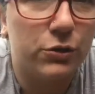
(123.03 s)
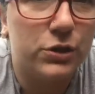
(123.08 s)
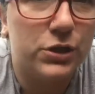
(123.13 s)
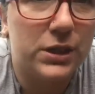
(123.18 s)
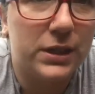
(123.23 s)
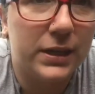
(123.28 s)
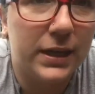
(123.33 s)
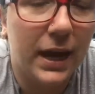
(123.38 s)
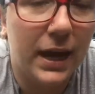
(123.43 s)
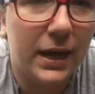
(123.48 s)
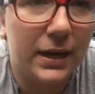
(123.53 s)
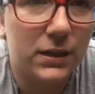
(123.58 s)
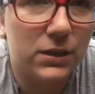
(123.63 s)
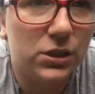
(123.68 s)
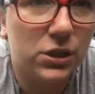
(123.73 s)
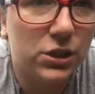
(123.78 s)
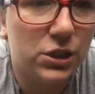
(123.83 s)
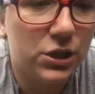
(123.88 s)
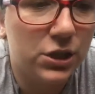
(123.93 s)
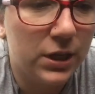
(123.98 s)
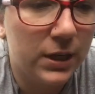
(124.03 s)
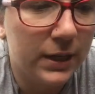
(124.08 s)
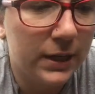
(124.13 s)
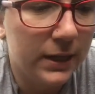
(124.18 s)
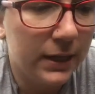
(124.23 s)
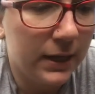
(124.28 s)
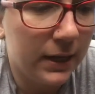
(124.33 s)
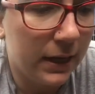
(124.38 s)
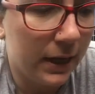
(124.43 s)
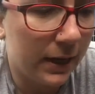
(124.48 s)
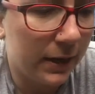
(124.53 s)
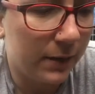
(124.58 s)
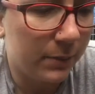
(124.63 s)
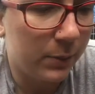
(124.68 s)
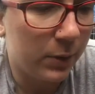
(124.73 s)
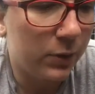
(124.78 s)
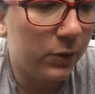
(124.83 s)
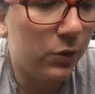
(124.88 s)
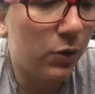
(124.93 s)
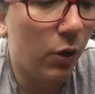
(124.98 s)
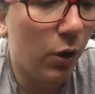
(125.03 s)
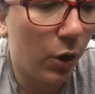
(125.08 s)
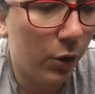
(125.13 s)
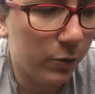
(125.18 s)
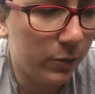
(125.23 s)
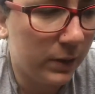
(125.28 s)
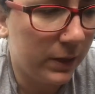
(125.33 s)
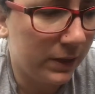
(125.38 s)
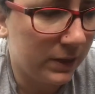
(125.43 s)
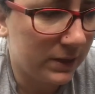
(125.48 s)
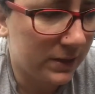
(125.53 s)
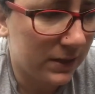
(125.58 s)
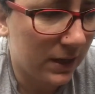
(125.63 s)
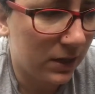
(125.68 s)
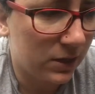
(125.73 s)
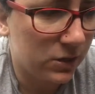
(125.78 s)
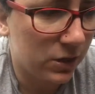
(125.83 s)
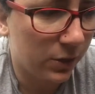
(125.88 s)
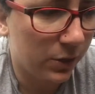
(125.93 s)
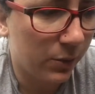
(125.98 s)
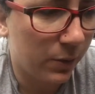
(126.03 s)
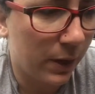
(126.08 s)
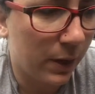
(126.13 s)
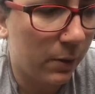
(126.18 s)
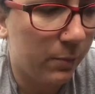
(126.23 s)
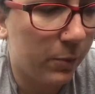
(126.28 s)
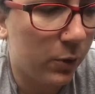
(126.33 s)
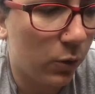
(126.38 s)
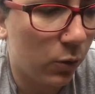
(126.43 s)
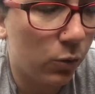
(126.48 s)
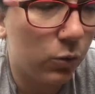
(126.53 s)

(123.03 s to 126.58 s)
to hatch not only the celadon quail but